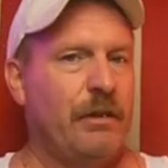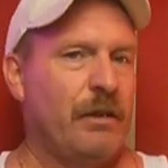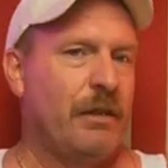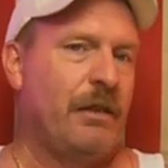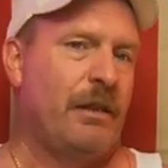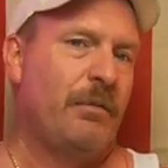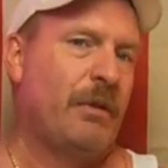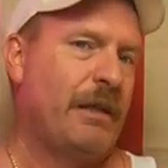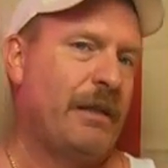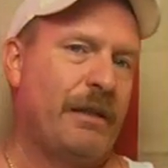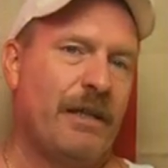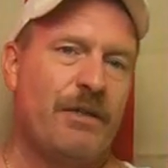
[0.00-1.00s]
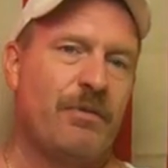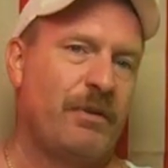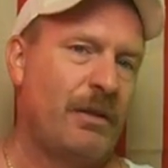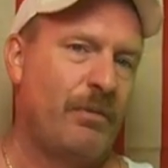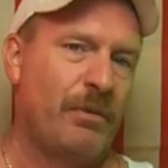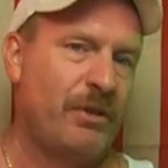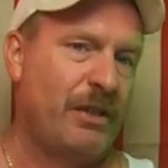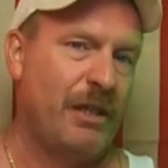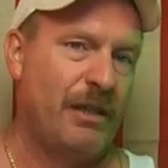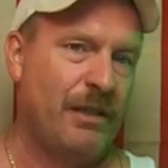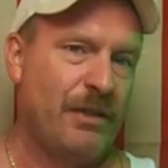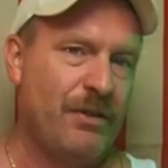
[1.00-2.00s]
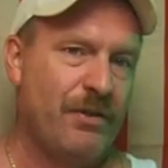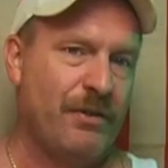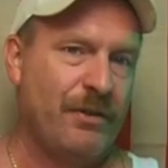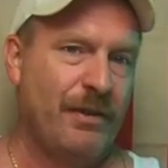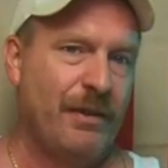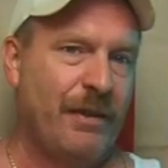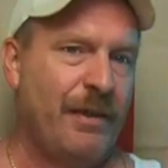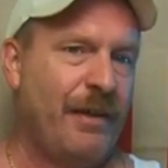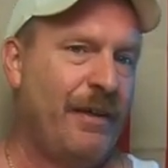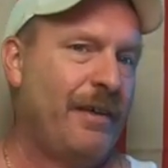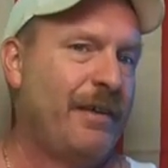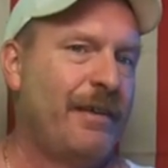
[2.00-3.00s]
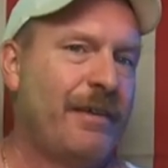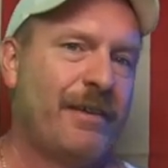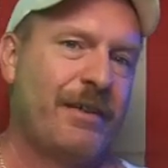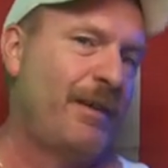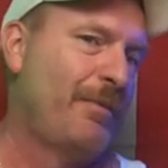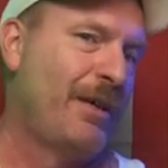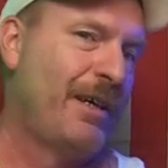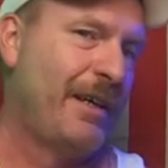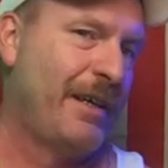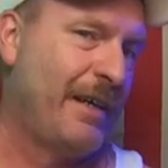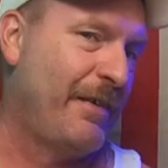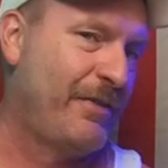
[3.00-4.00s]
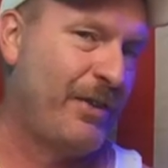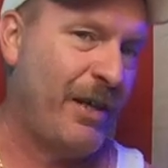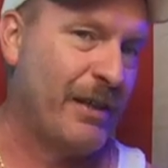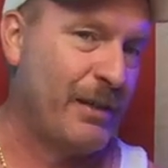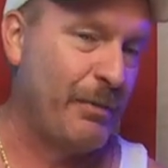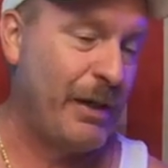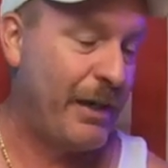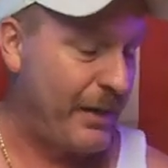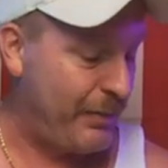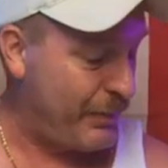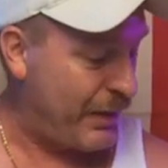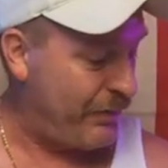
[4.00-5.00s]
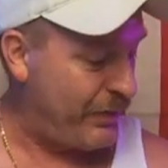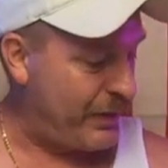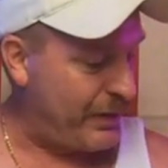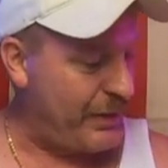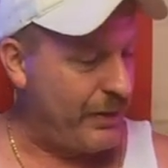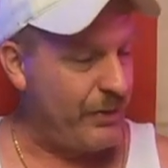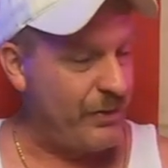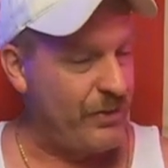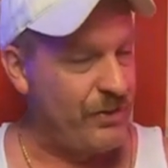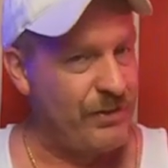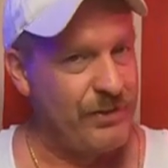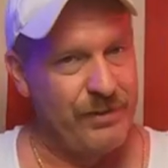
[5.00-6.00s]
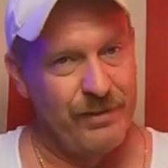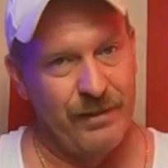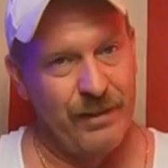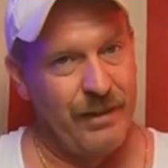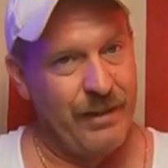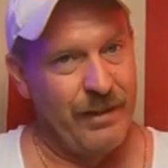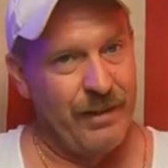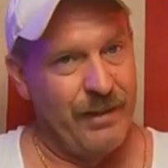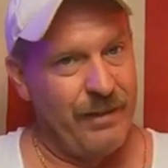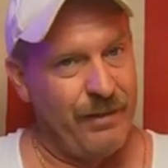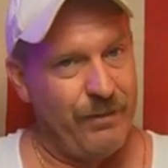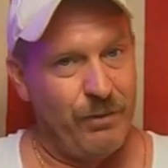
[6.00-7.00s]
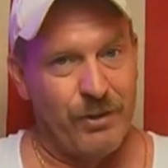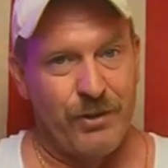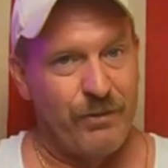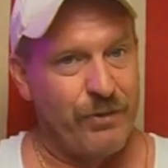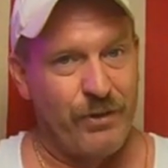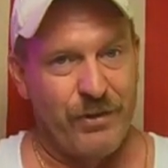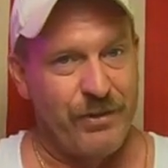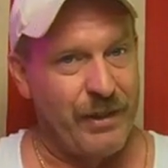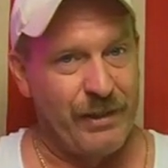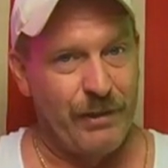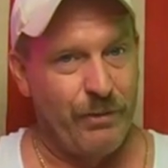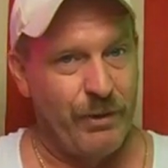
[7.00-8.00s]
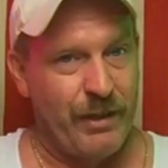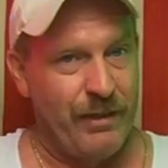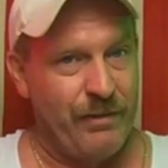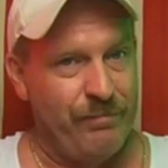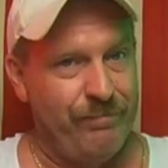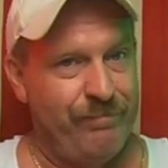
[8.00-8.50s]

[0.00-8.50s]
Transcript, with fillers: Can anybody guess what number 10 is? Come on, I've talked about it in my videos. What's the first thing that went?